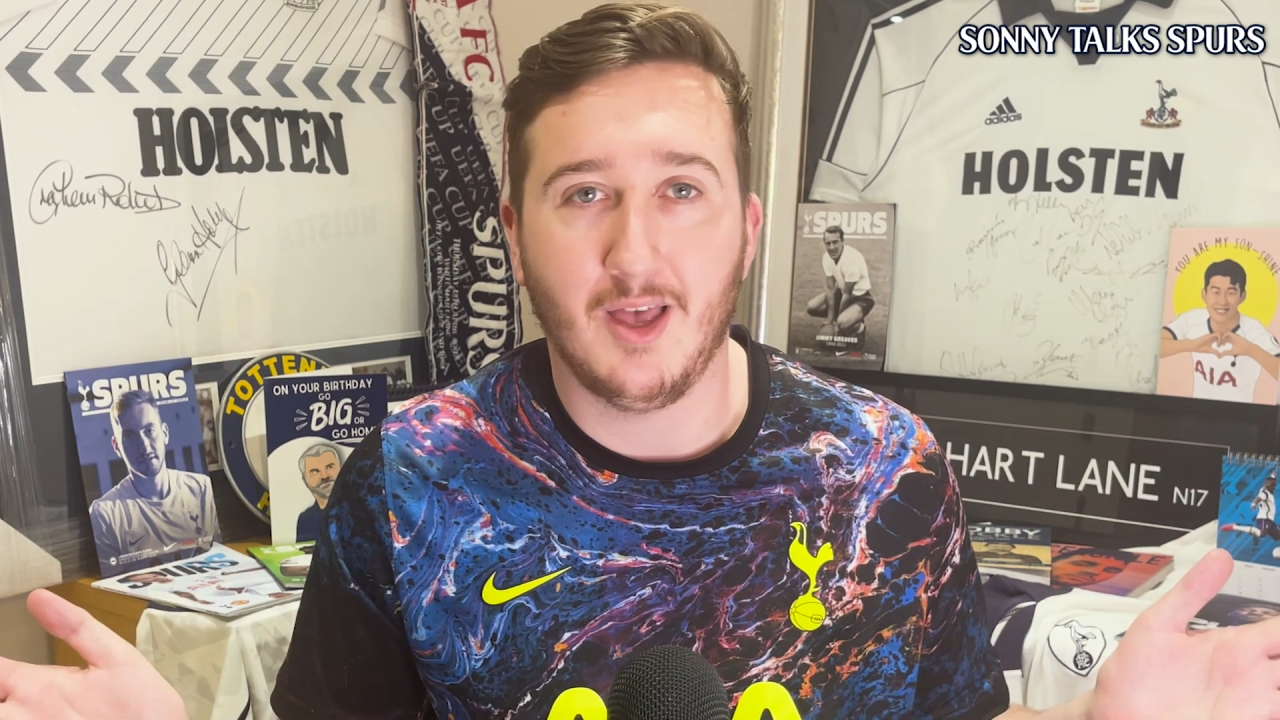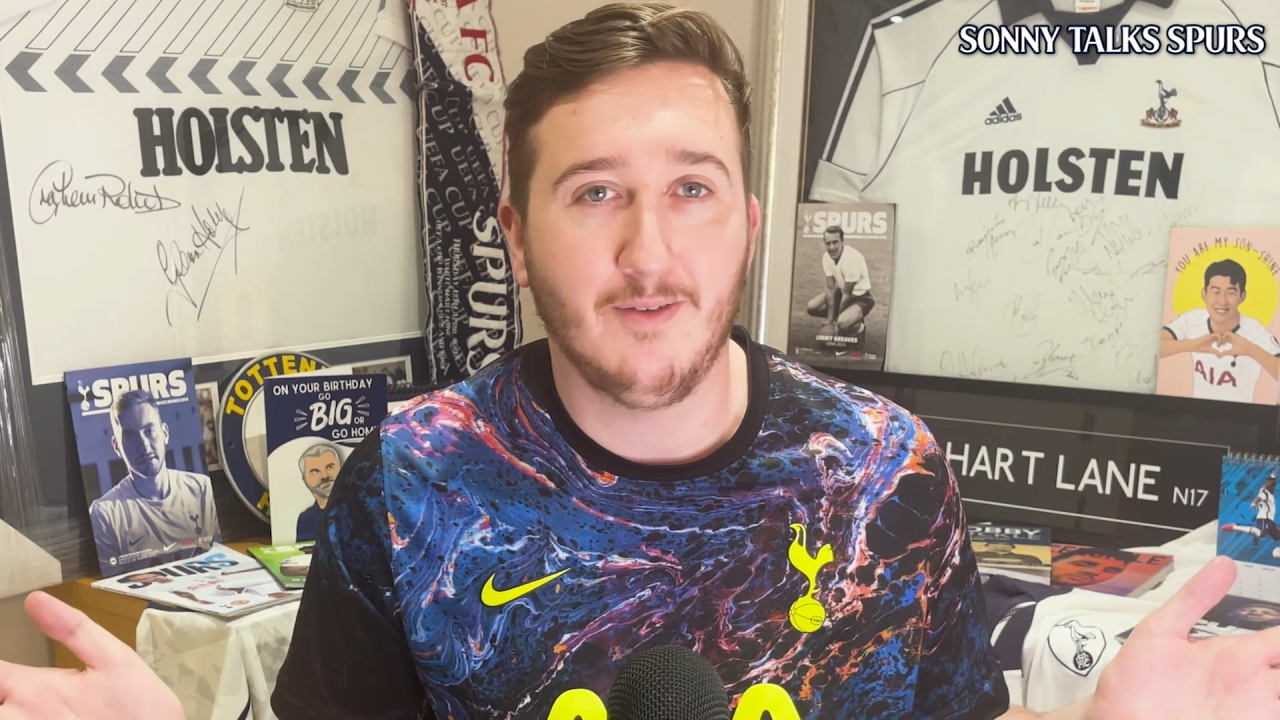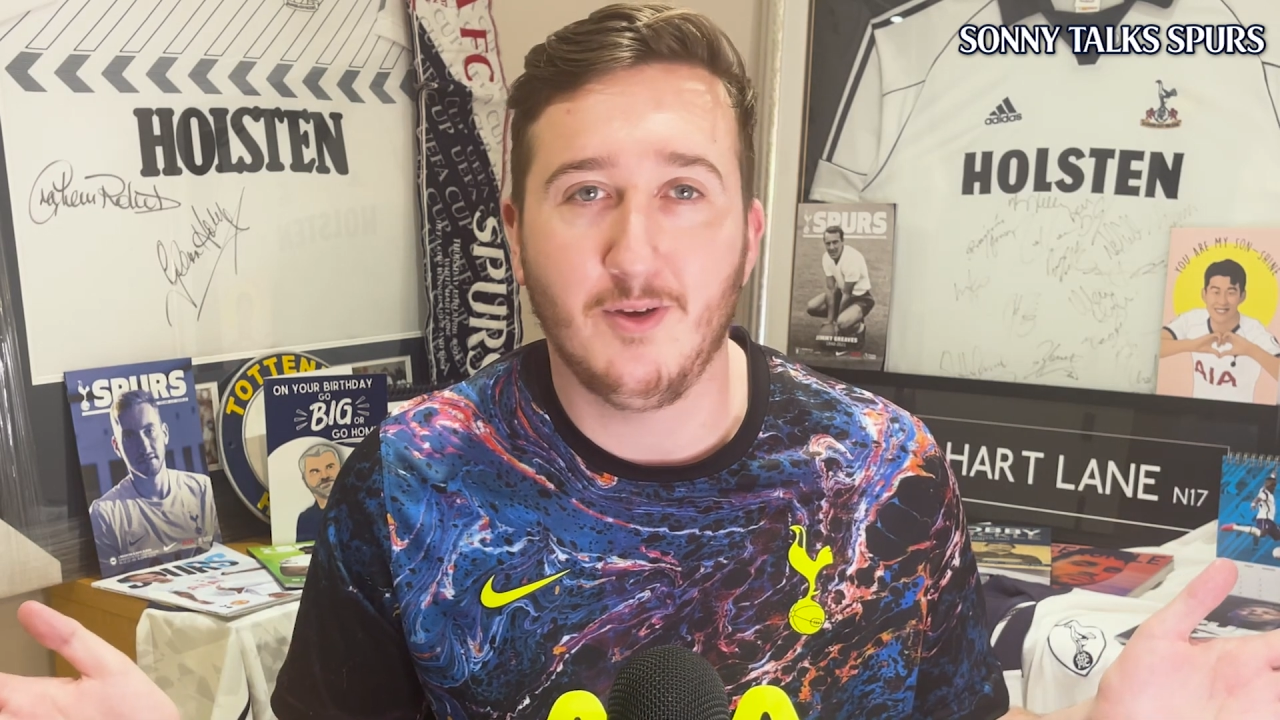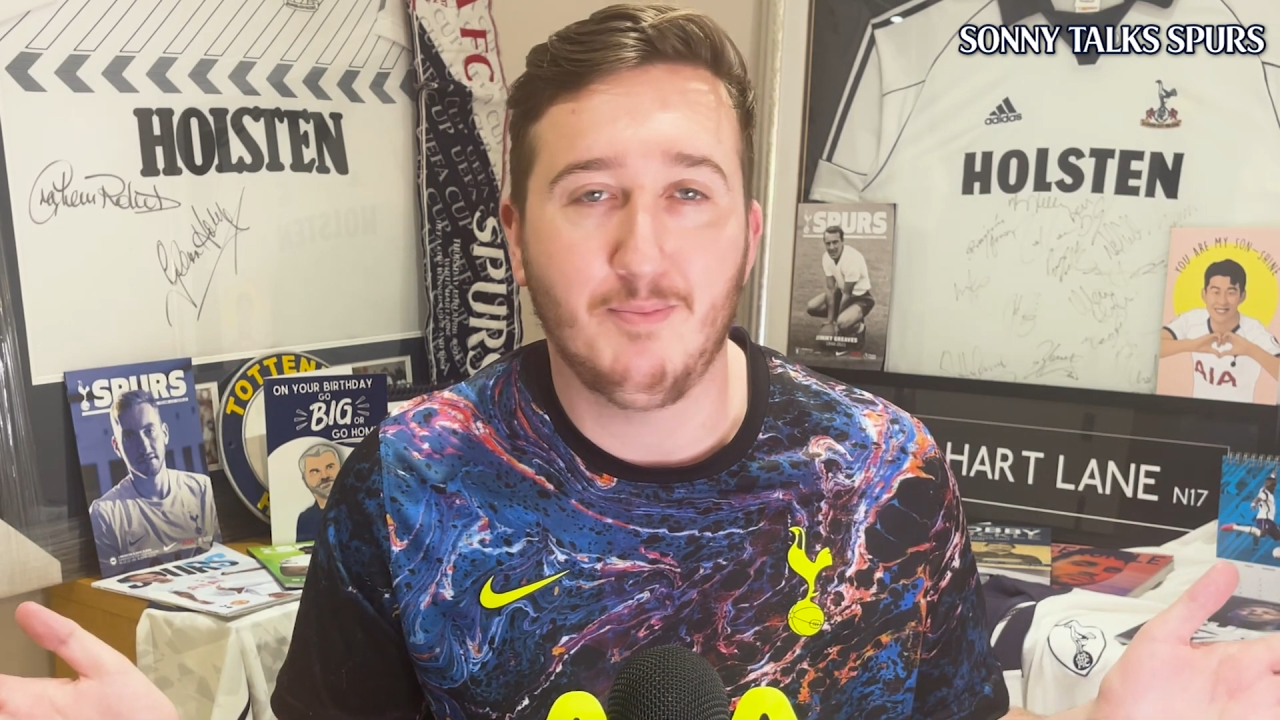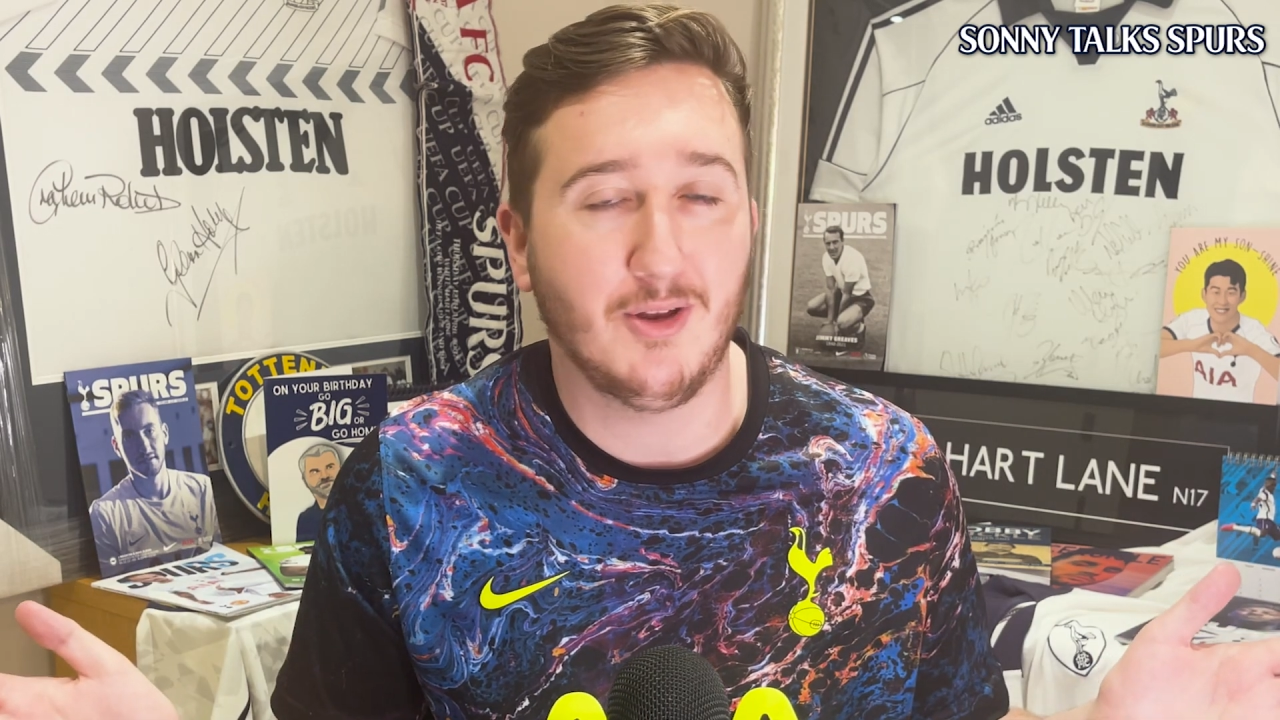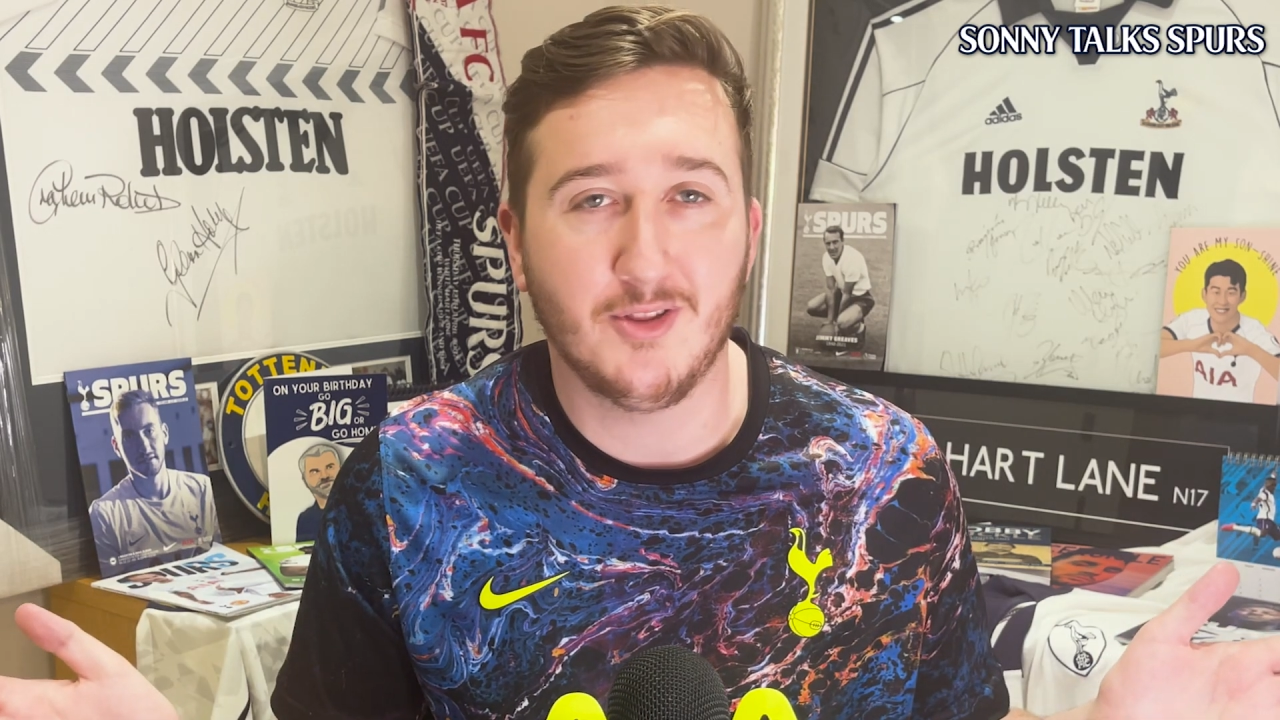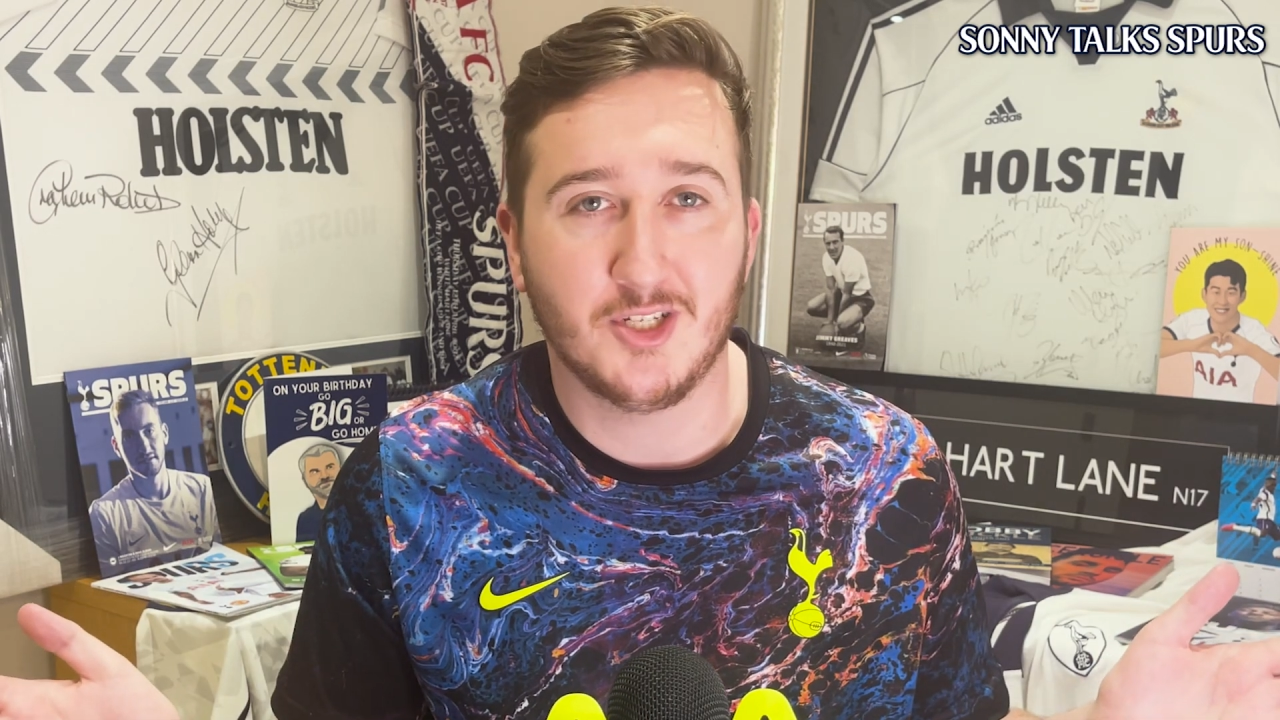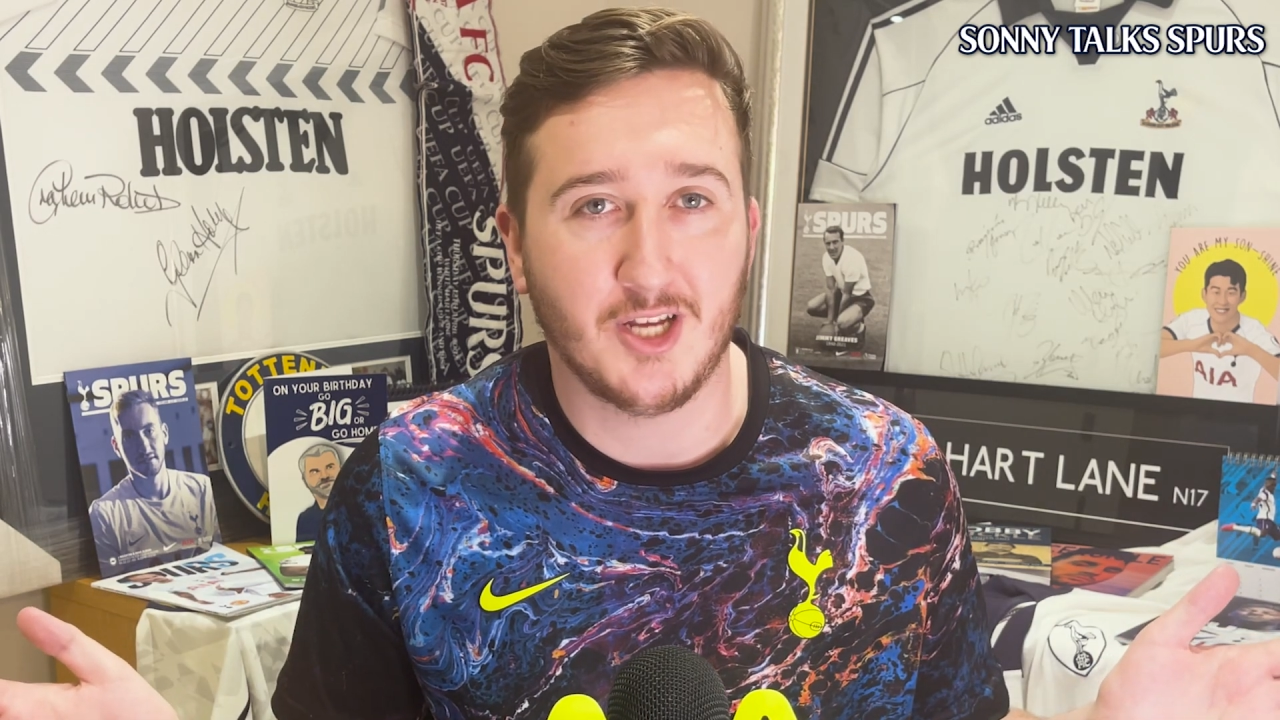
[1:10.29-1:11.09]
if you've been on the